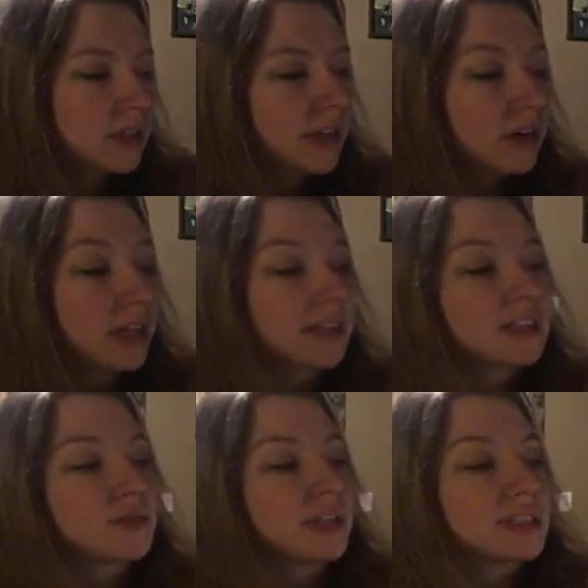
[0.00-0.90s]
you know, like
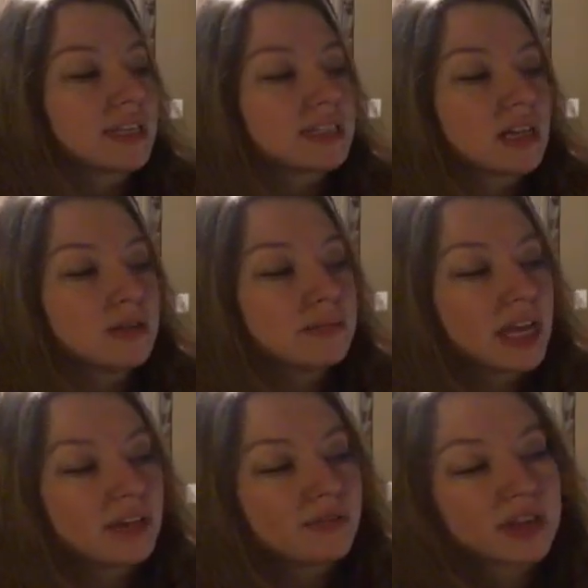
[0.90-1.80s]
this one says a
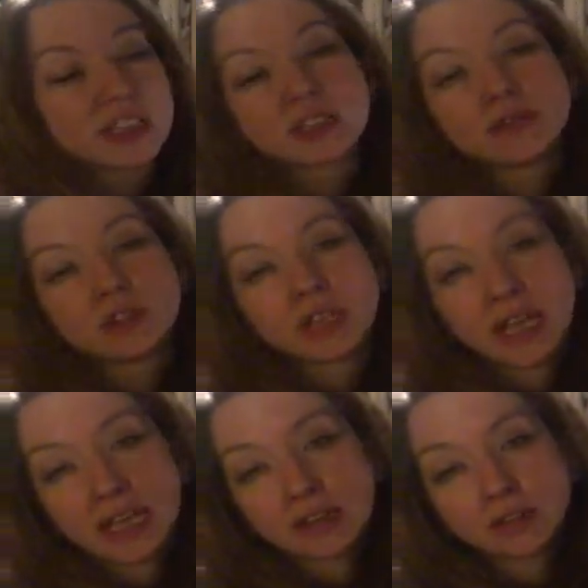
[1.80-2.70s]
May festival
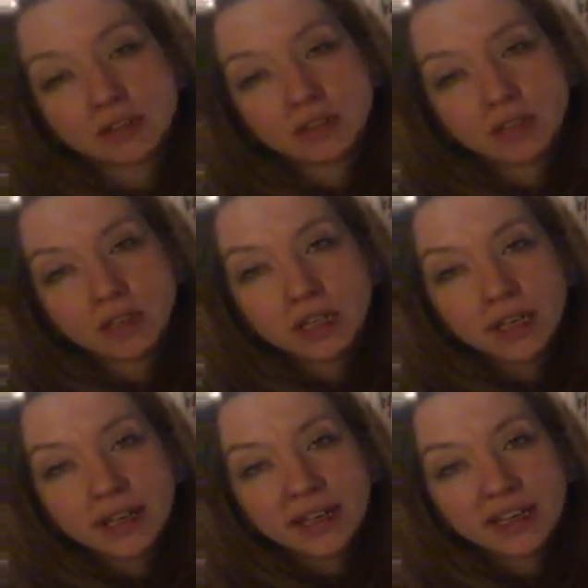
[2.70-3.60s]
candle,
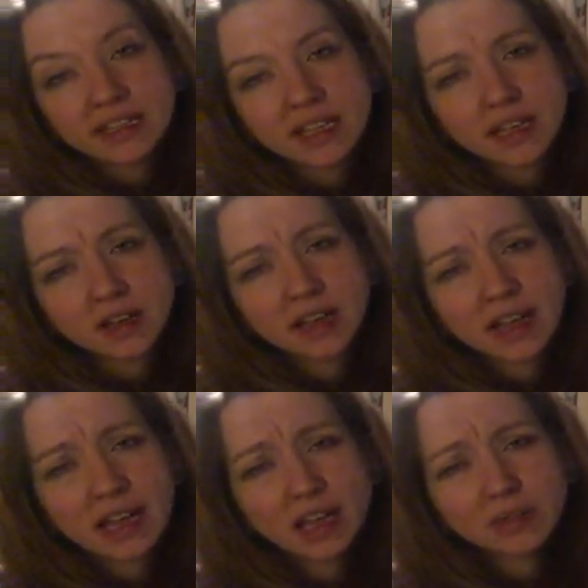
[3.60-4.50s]
and it's like
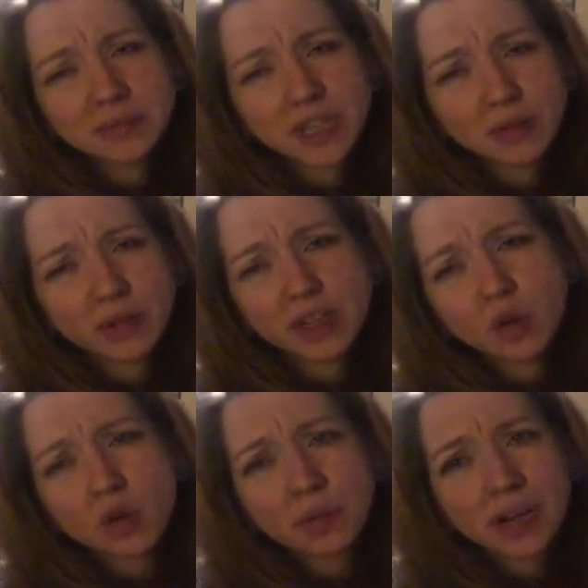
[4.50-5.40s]
helps like with
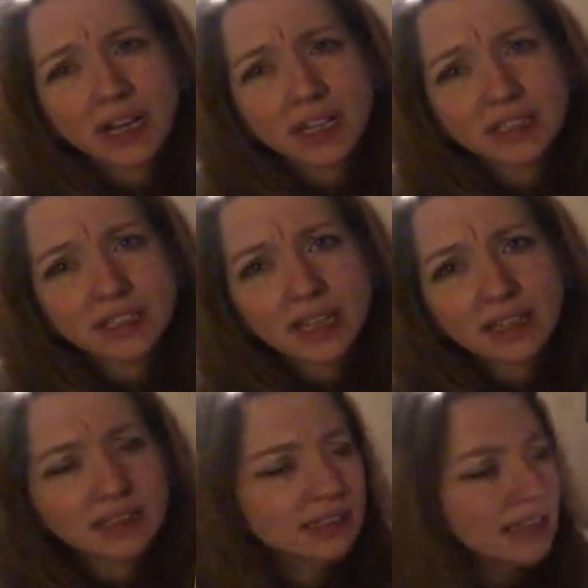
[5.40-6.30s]
incorporating it into
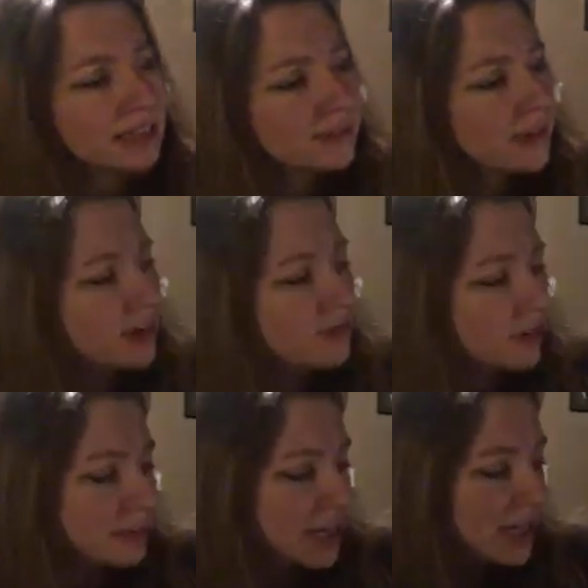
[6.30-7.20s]
daily life.
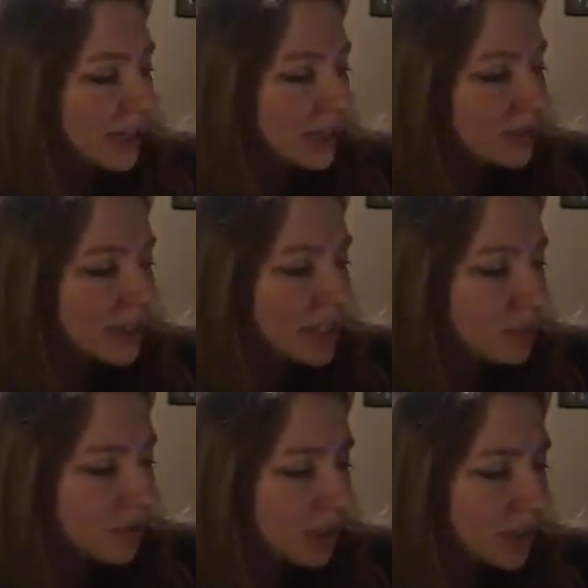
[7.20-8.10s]
For me, that's what this
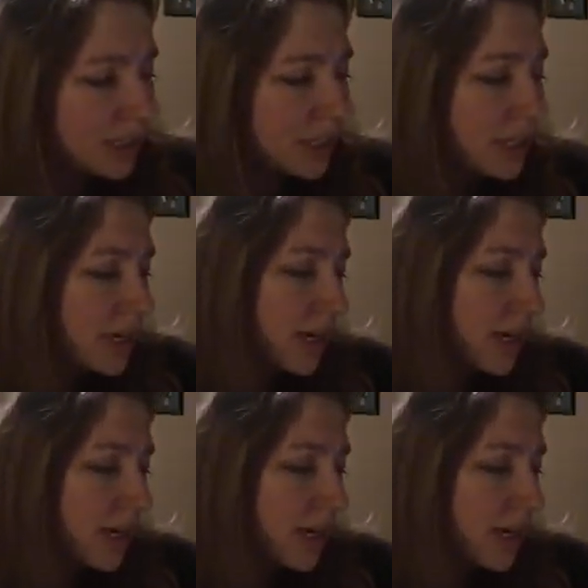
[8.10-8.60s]
book did.